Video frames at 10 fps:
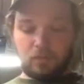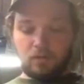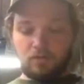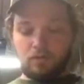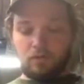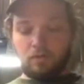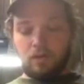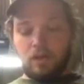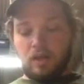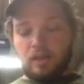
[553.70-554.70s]
So
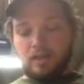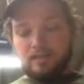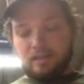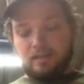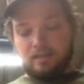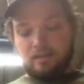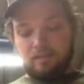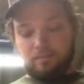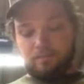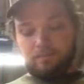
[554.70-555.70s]
set it
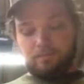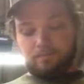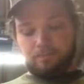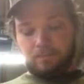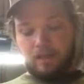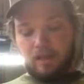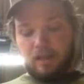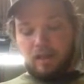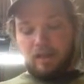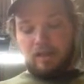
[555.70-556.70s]
up,
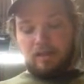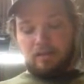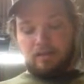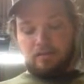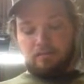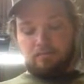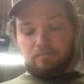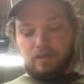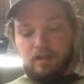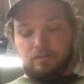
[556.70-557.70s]
and
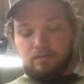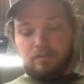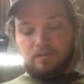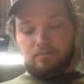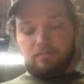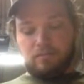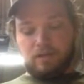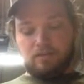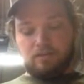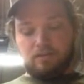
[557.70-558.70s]
not too deep,
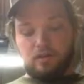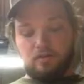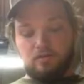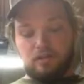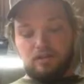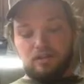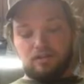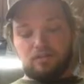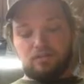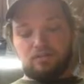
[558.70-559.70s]
make sure it's close, and
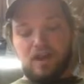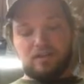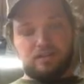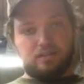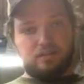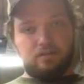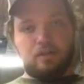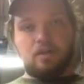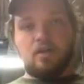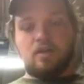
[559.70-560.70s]
just scratching it.
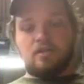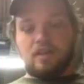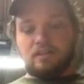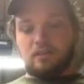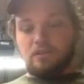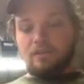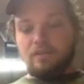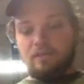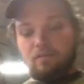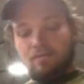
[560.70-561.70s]
That's the whole
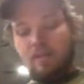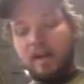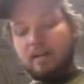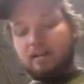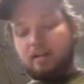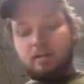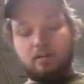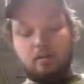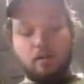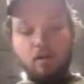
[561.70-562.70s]
thing with
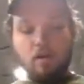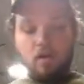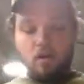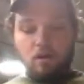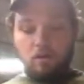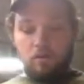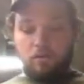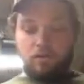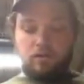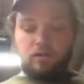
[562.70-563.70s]
filing
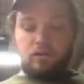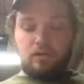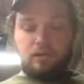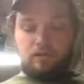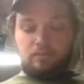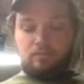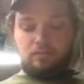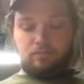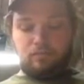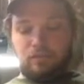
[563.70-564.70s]
or
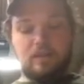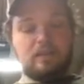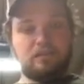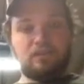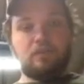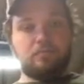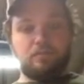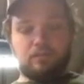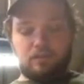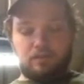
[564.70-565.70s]
any
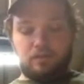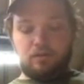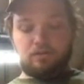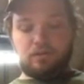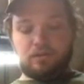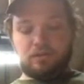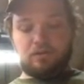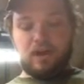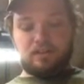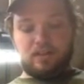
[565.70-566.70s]
sharpening, really. You just want to
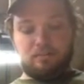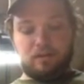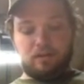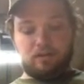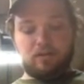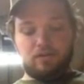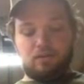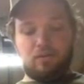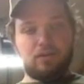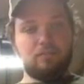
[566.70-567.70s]
scratch that metal. You
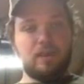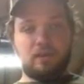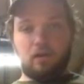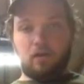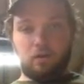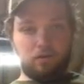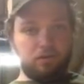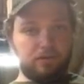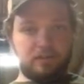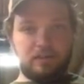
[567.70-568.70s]
don't want to make a hole
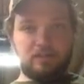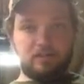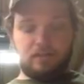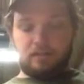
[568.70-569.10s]
or a divot.